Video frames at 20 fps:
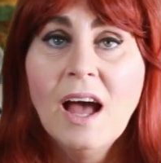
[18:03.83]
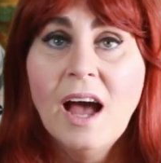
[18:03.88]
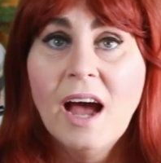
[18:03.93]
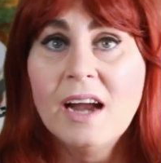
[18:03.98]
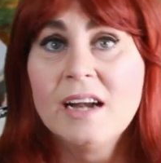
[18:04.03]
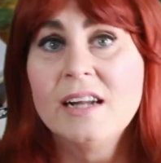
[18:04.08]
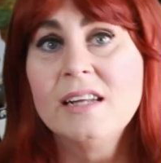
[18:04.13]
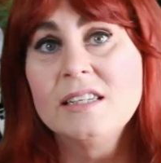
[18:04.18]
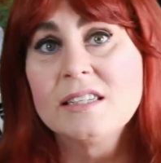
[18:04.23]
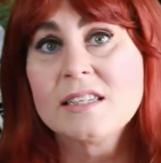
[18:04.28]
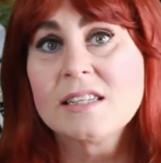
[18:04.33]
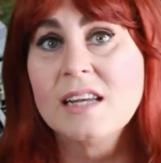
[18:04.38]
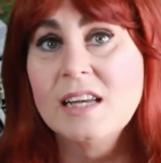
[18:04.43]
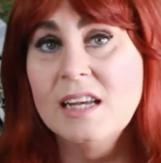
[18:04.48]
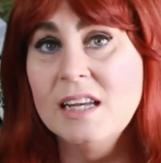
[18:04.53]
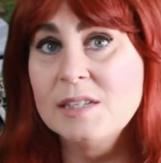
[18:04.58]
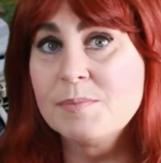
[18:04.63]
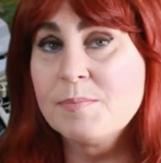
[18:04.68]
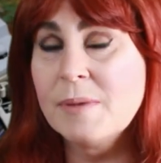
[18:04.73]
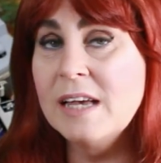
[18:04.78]
And
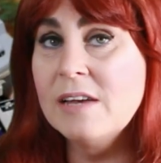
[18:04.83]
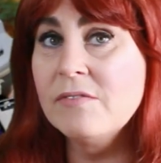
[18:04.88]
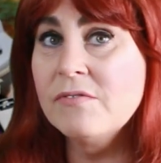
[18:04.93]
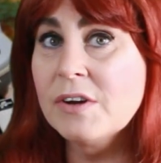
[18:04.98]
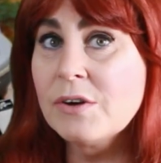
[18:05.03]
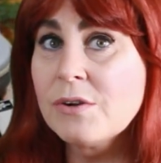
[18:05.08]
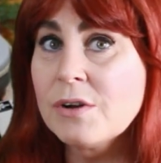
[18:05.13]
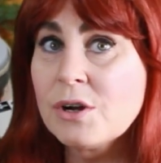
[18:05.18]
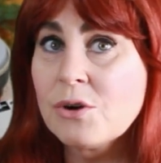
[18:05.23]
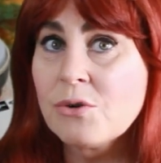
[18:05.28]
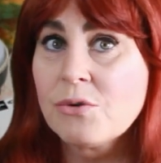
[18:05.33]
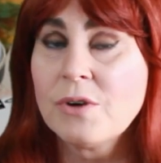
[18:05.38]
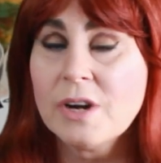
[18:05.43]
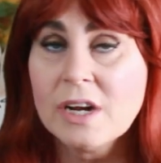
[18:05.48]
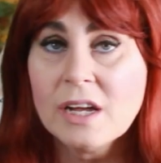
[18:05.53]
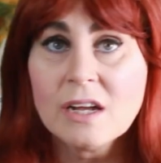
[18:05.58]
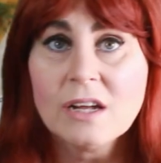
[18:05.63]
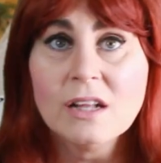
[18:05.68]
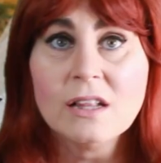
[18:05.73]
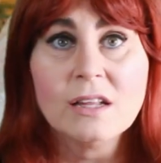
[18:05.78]
he's being very
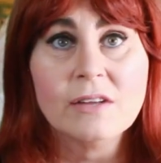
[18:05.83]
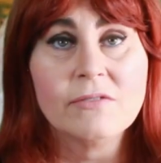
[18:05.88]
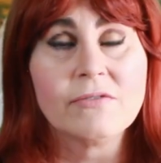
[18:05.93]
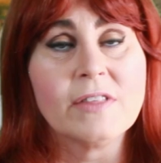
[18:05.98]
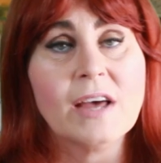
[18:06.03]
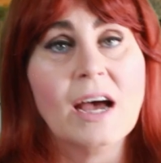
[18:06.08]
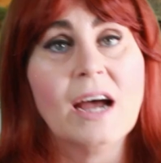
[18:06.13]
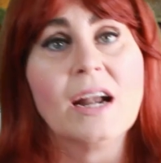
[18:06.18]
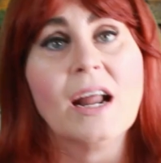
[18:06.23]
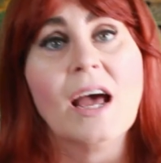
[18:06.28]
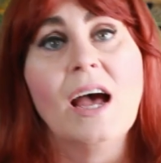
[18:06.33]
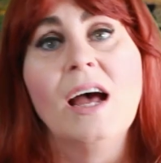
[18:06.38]
critical of that.